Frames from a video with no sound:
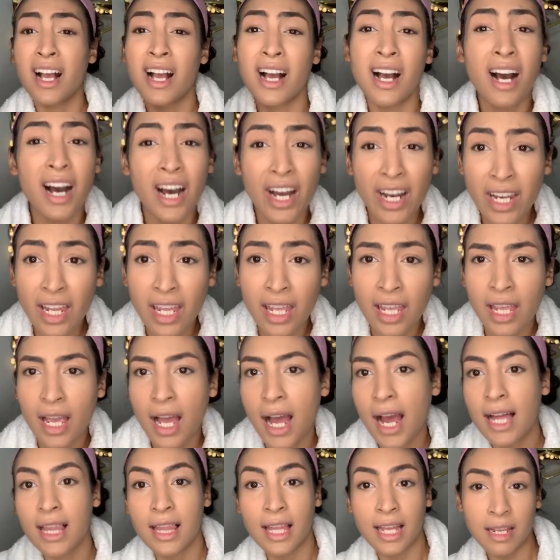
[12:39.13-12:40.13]
Honey,
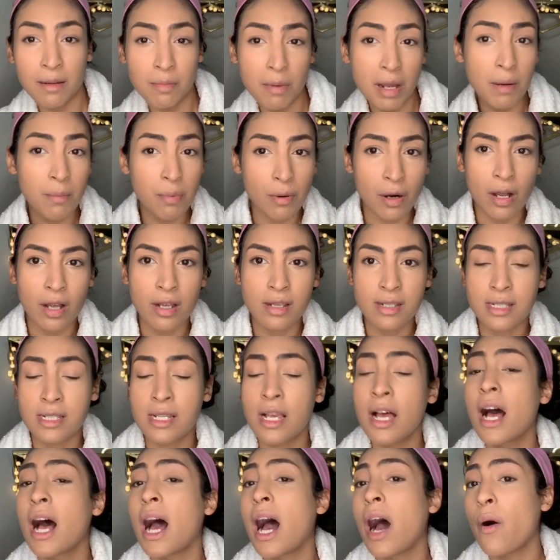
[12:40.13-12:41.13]
I like my brows
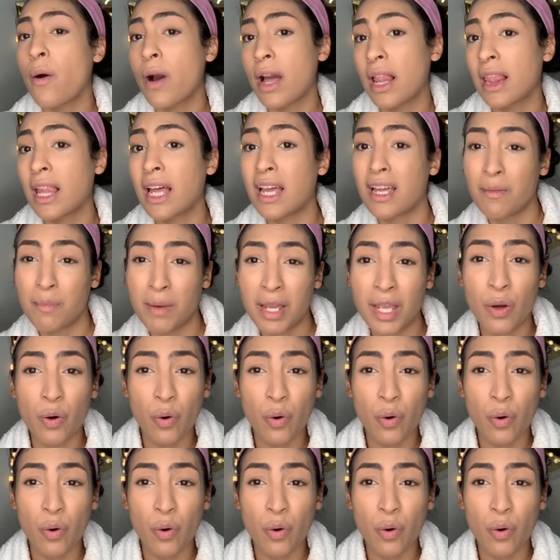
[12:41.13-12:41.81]
how I like my